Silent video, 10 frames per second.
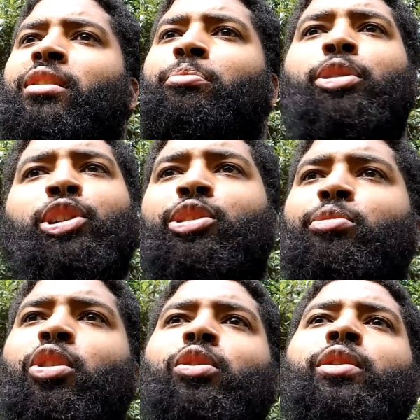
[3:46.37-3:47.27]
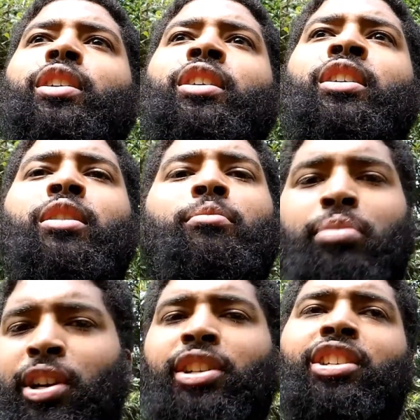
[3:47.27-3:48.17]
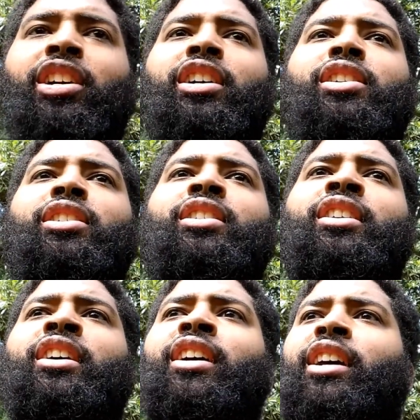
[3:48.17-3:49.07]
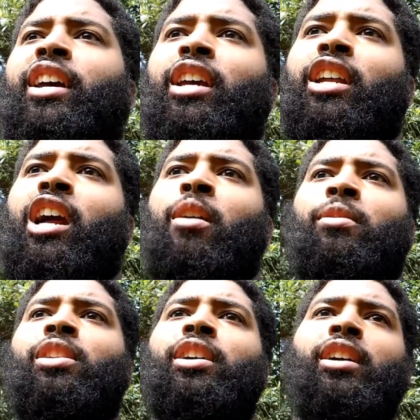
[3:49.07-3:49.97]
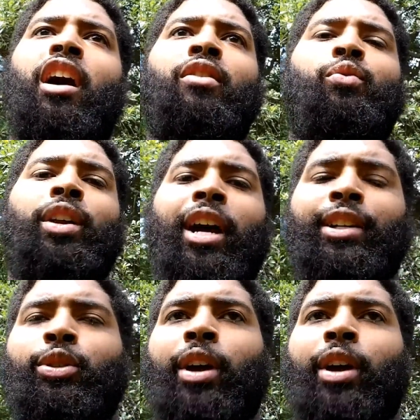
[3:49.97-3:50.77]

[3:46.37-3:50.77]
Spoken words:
push mower, brush cutter, and I'm clearing off what I do